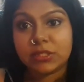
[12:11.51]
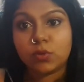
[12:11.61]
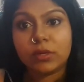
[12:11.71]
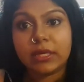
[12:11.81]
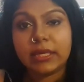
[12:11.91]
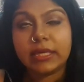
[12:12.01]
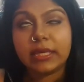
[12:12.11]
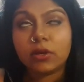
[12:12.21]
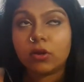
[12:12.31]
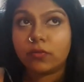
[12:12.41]
that you
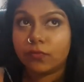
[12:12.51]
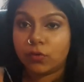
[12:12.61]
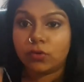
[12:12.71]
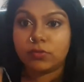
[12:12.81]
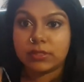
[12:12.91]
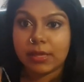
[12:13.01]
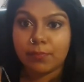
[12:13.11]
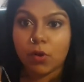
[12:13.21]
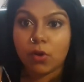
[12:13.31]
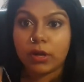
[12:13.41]
cannot afford to skip
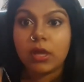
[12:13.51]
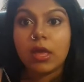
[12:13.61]
on.